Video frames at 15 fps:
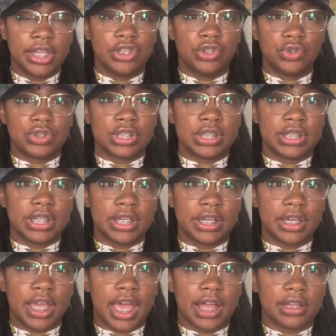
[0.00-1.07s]
Using
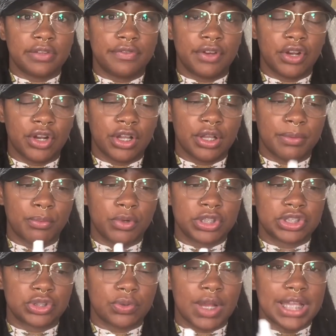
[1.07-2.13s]
the Aloe Vera
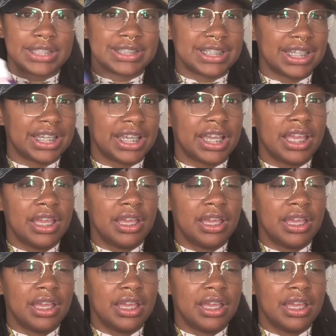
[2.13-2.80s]
moisturizing